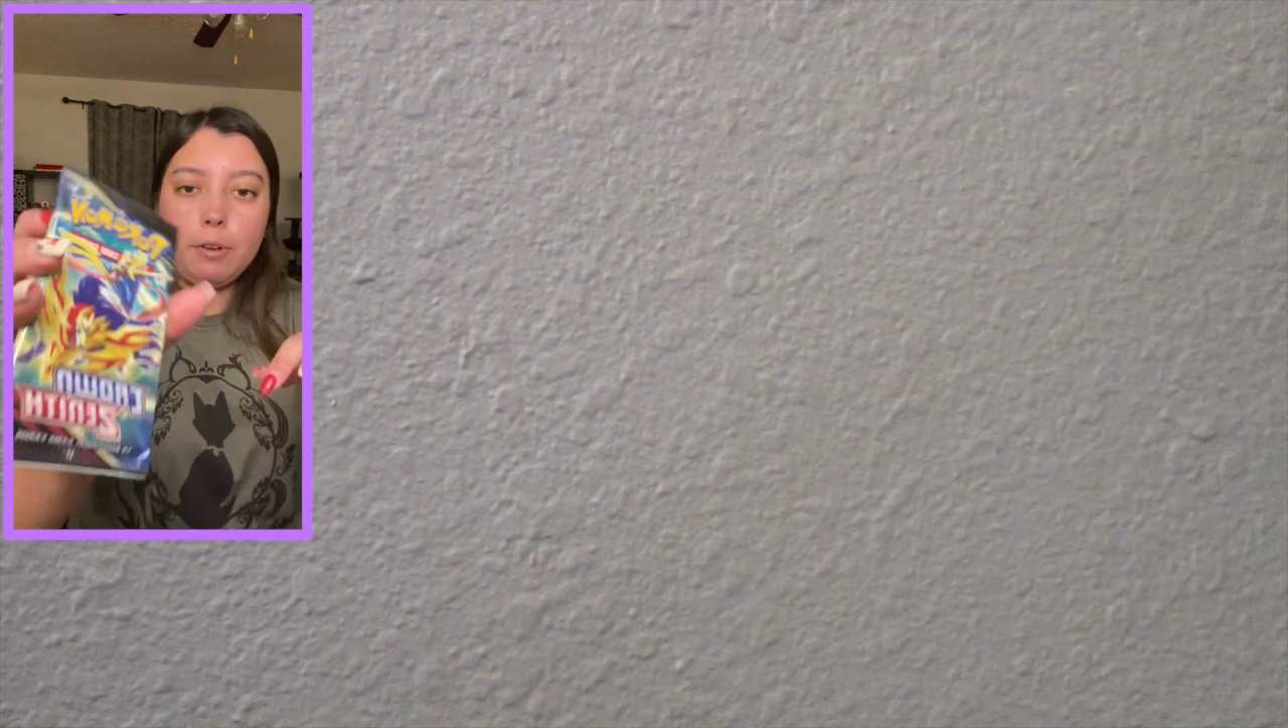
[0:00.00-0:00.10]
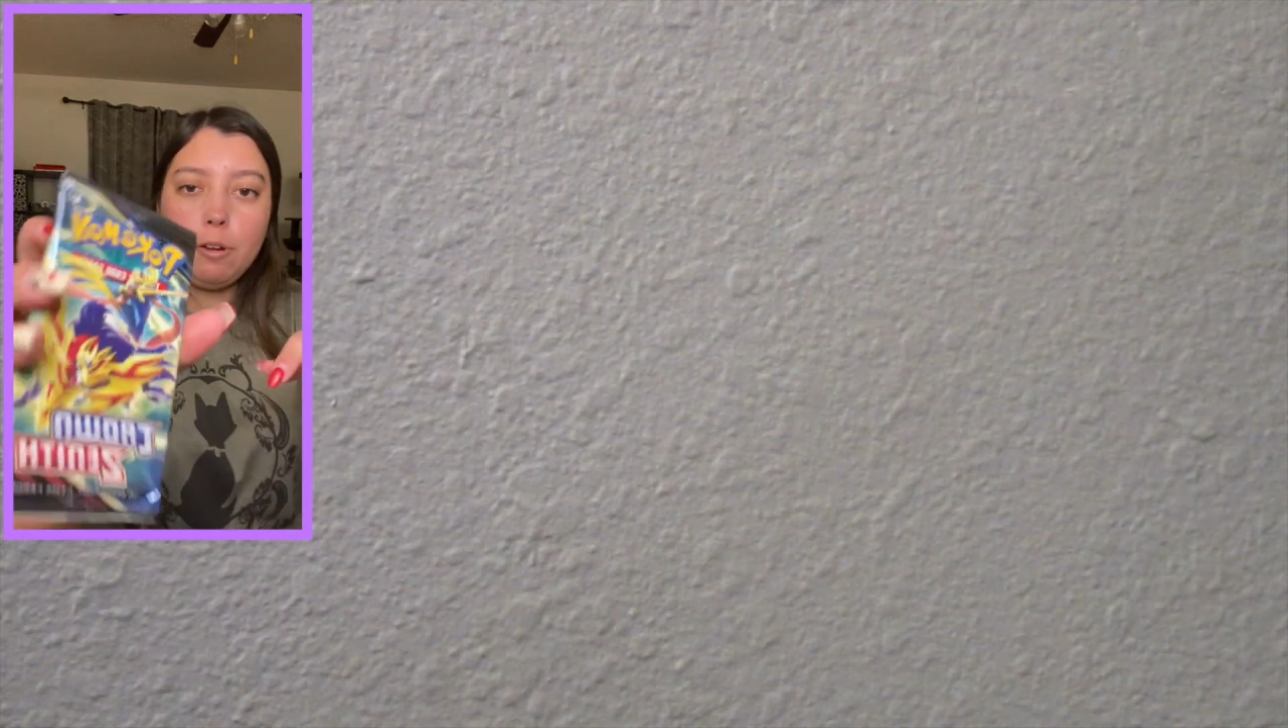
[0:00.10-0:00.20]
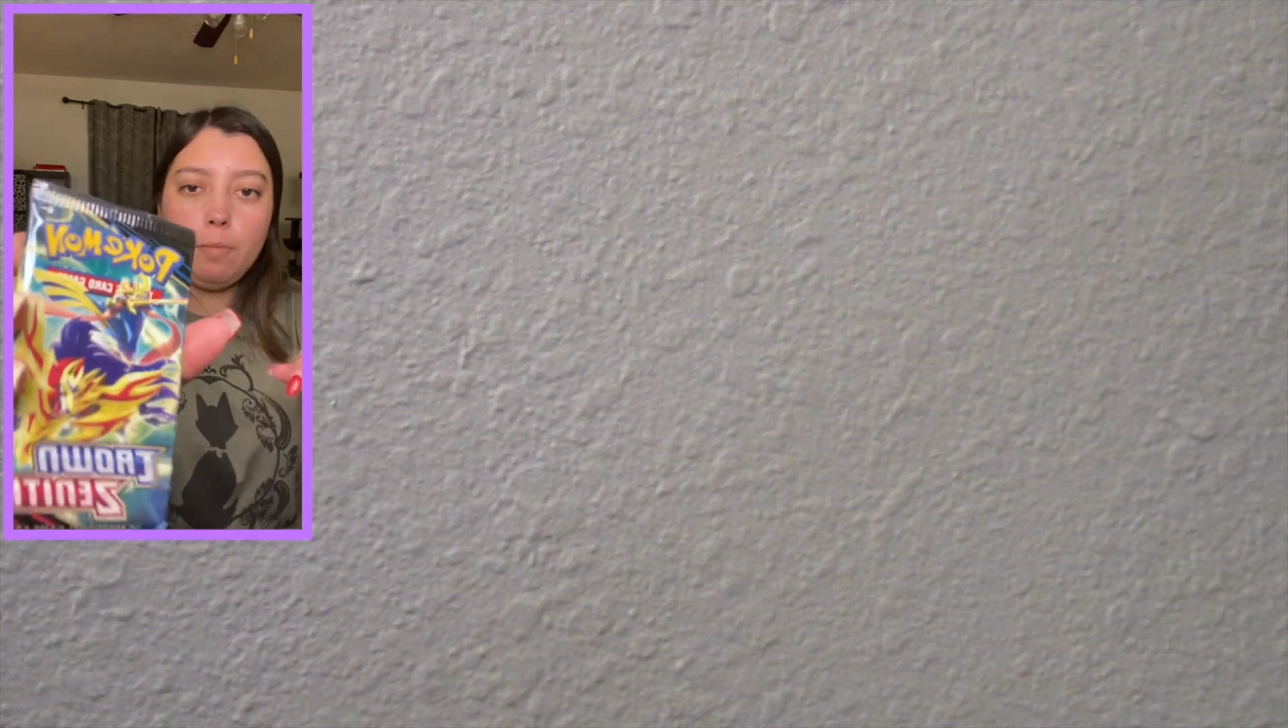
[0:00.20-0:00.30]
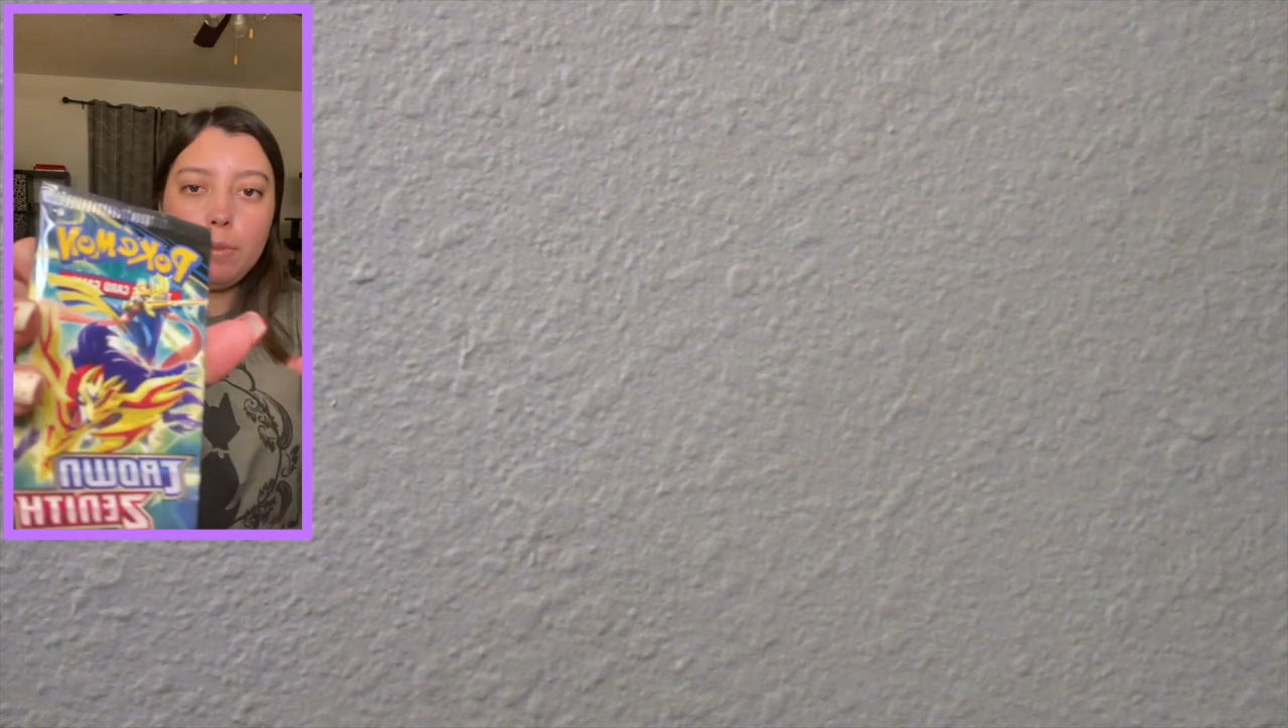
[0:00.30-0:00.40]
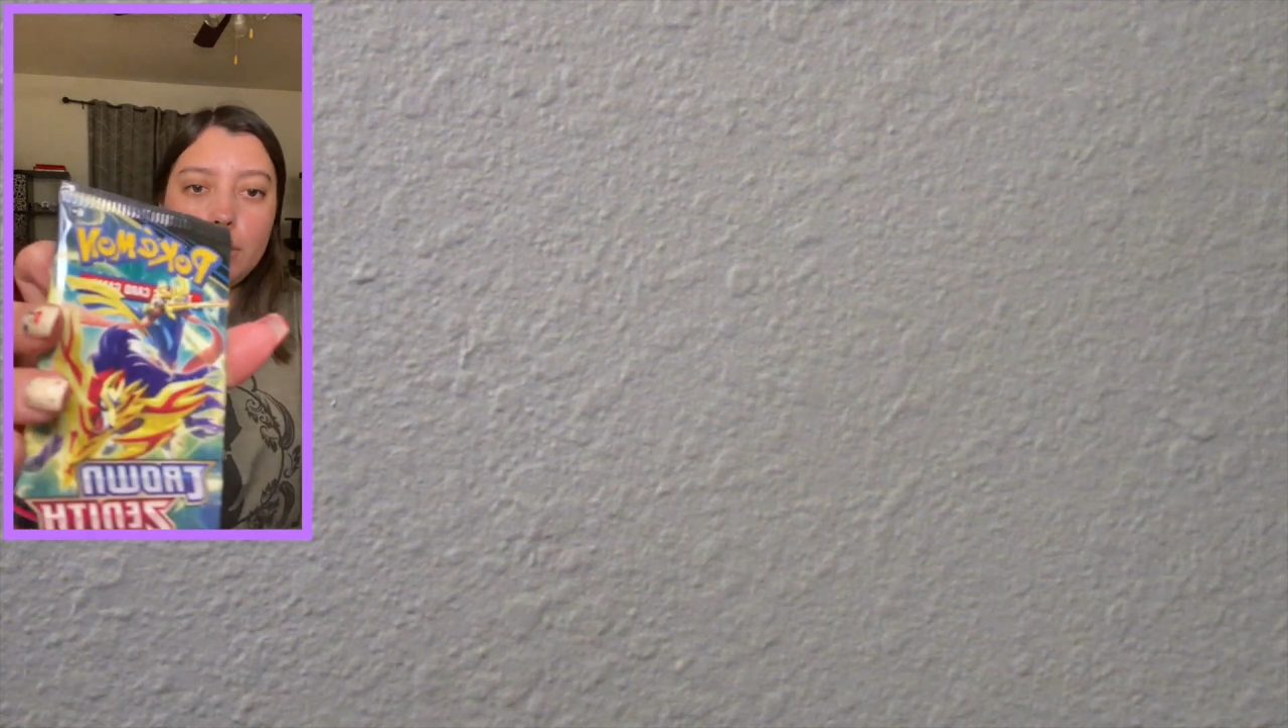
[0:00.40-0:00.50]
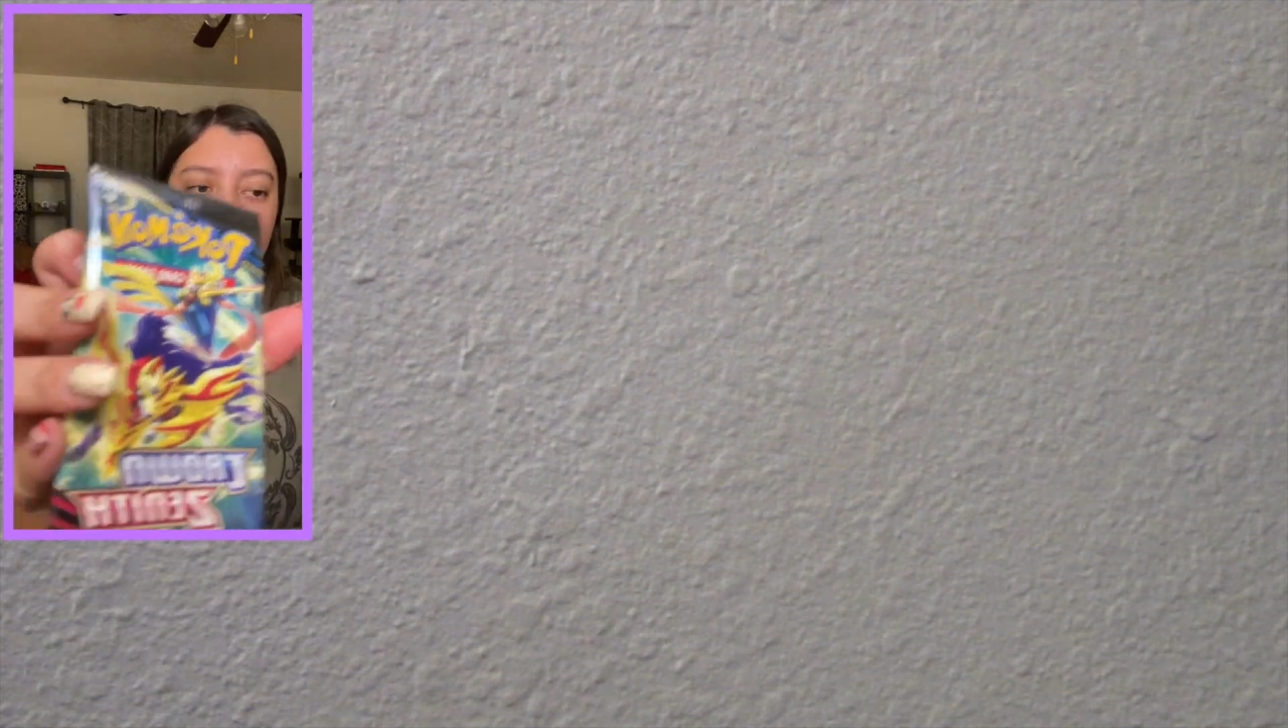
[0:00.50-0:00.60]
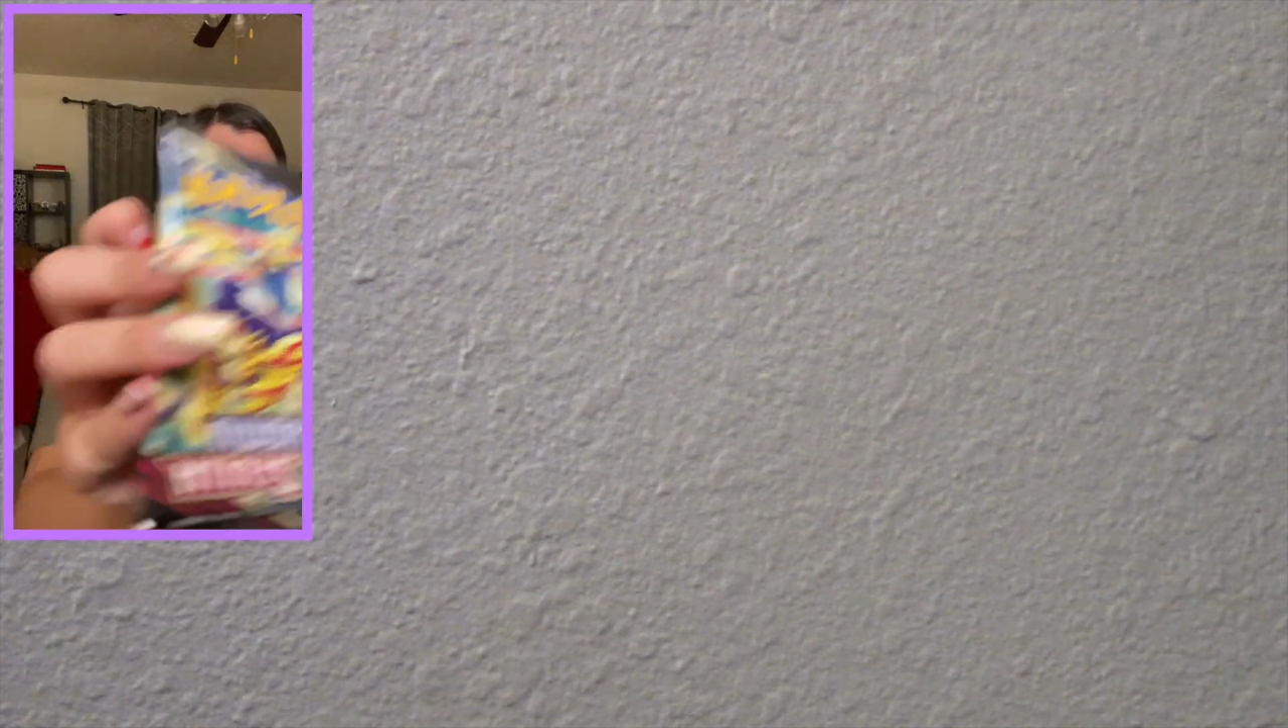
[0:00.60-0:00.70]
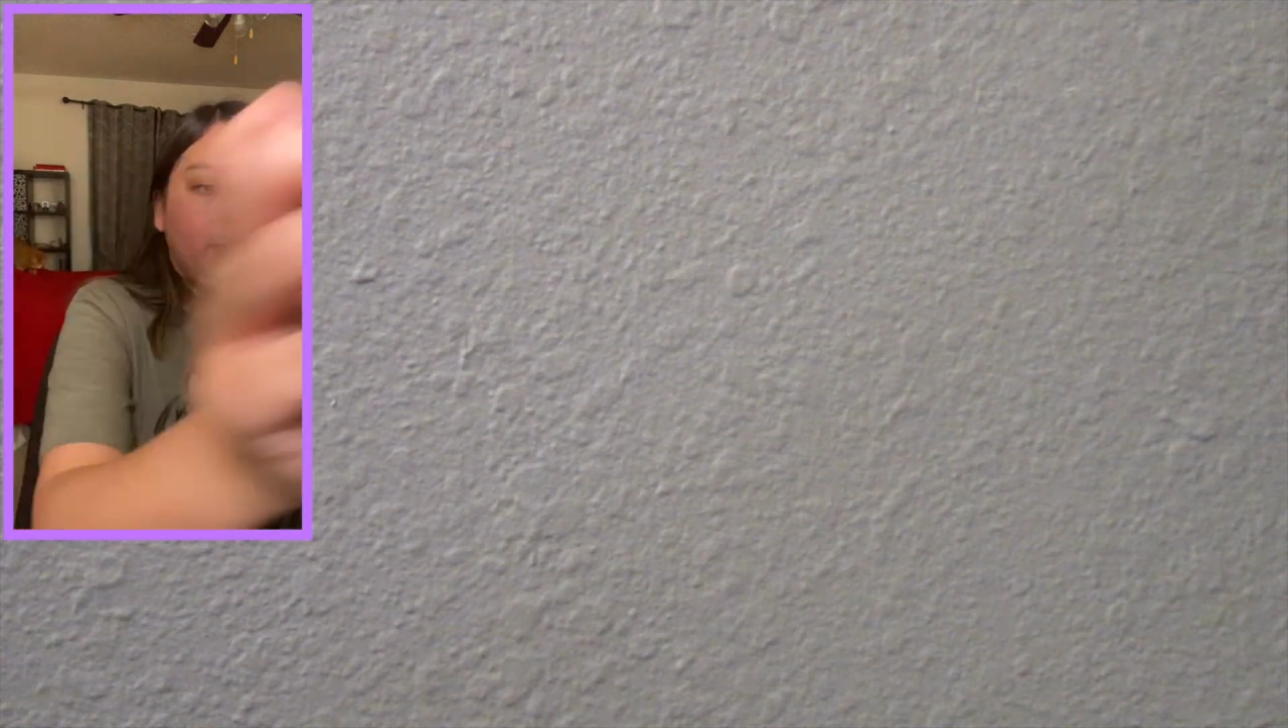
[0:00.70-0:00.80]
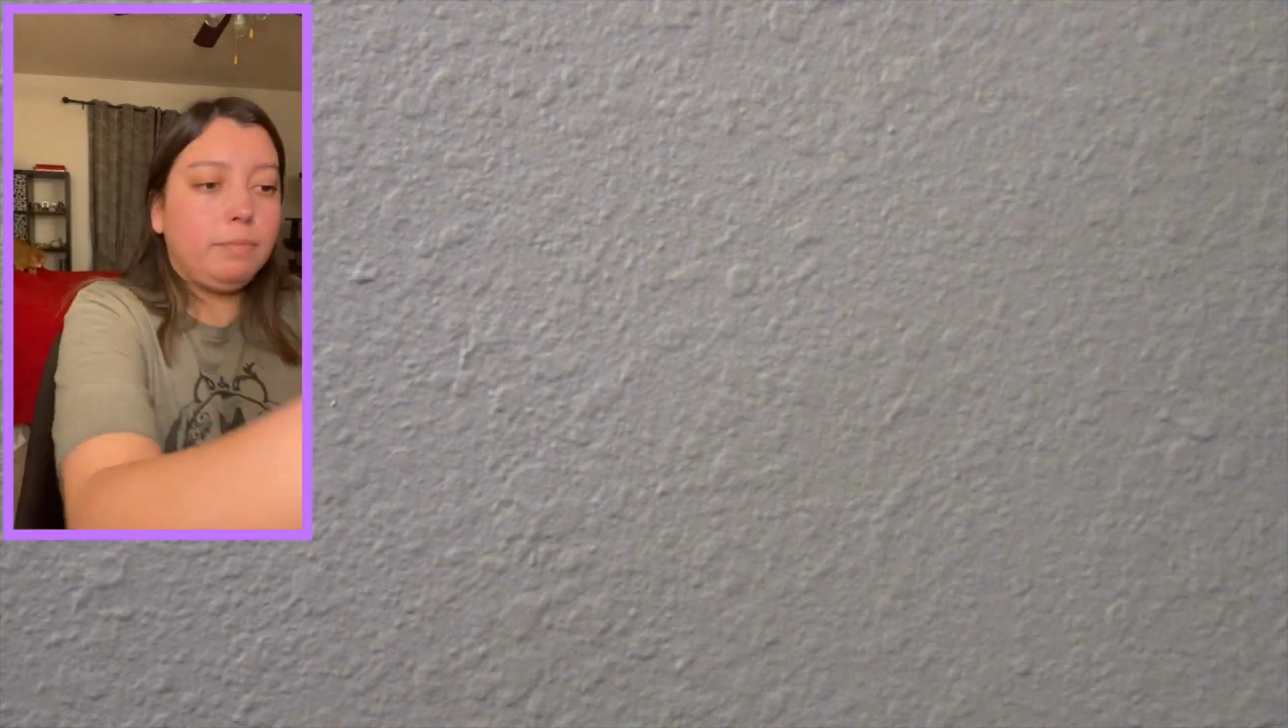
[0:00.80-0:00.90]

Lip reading: we're gonna open this one.